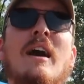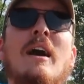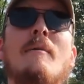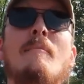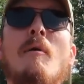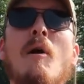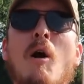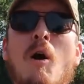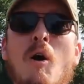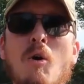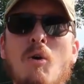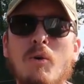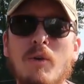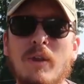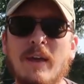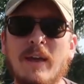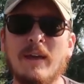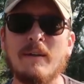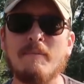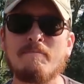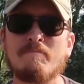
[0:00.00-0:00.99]
I'm
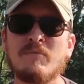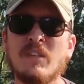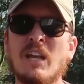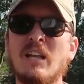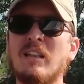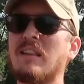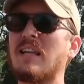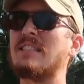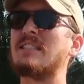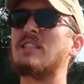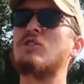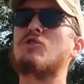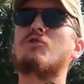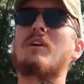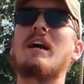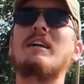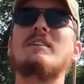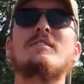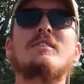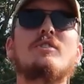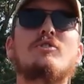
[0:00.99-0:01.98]
holding. Let's
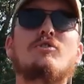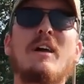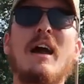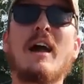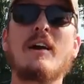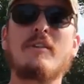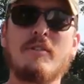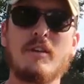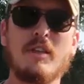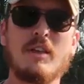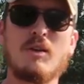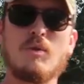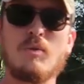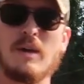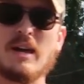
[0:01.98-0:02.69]
address the track really